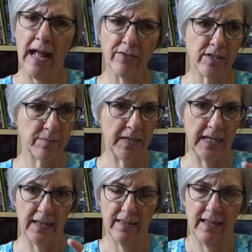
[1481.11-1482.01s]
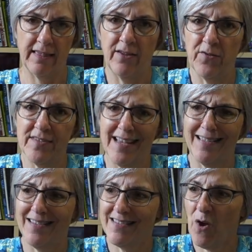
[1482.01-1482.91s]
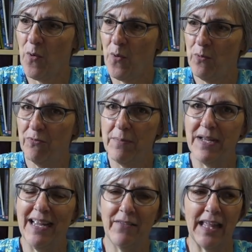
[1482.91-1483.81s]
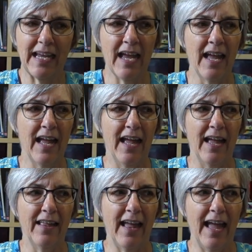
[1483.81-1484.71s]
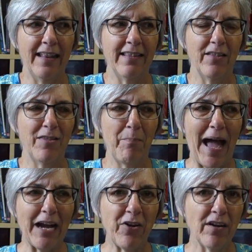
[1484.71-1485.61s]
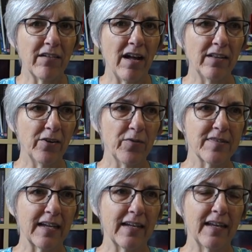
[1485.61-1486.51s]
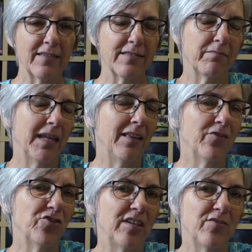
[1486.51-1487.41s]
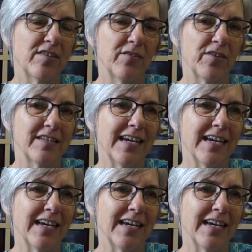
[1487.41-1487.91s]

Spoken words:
out to me that there was this whole ribbing, and And the background color was like, it's either she used different